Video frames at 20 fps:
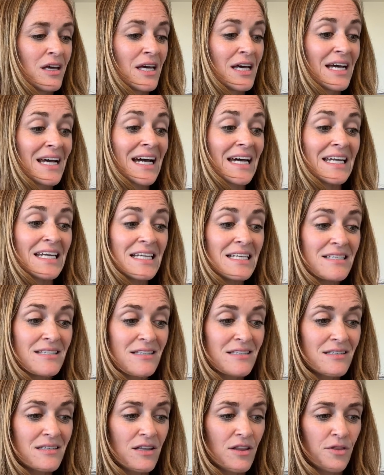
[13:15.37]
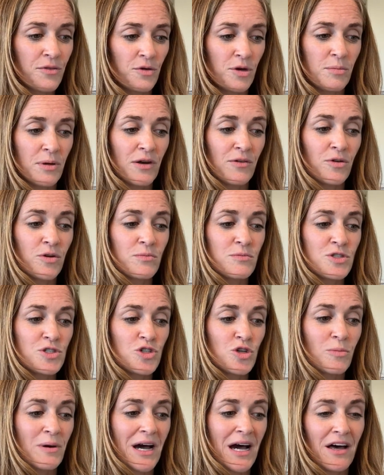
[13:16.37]
Cadiz, 3 bedrooms,
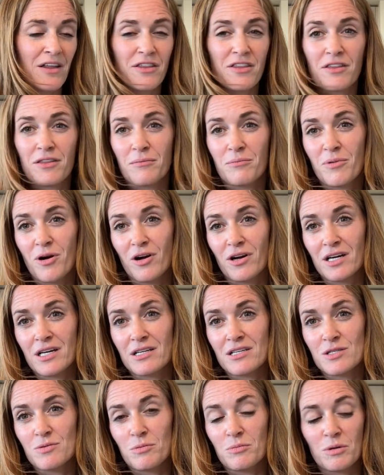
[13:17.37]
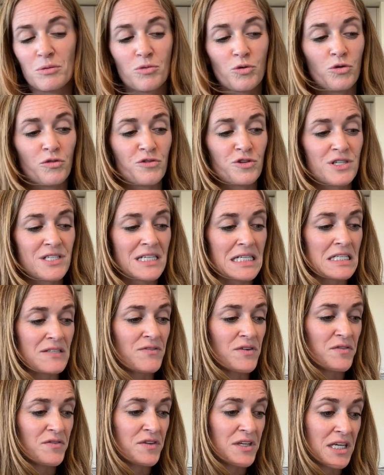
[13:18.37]
2 bath, parking, swimming pool for
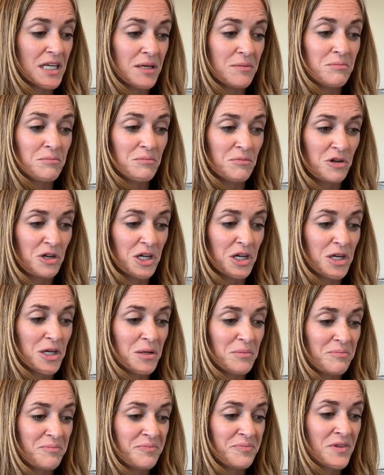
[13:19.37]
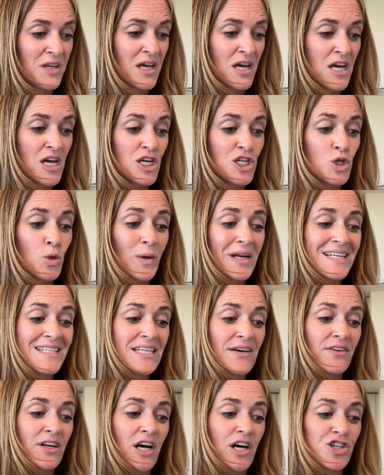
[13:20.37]
650. Pretty good.
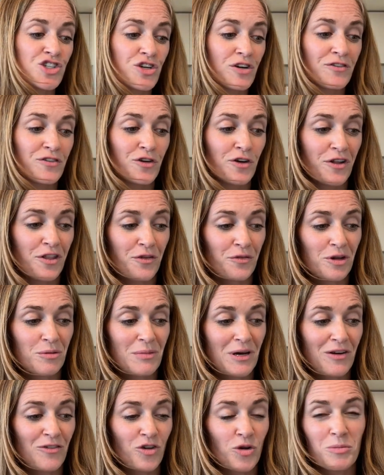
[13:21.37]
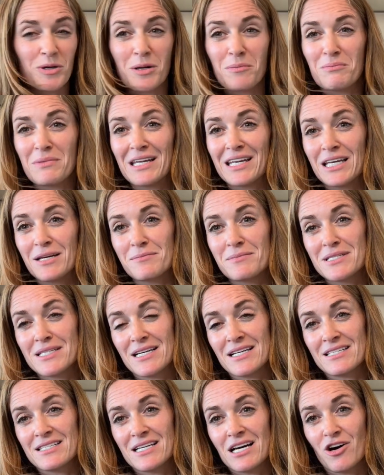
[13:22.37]
2,700 for a 3 bedroom in a
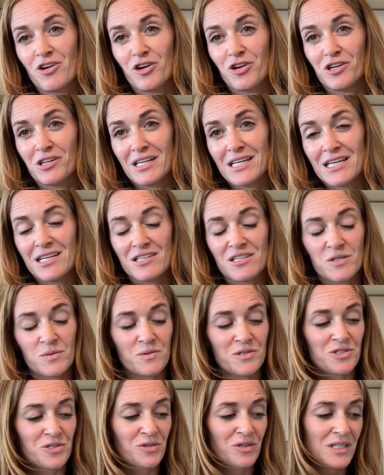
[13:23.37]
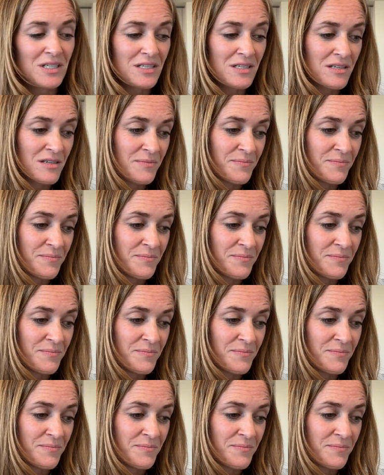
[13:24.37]
medium-sized town on a lake in Switzerland.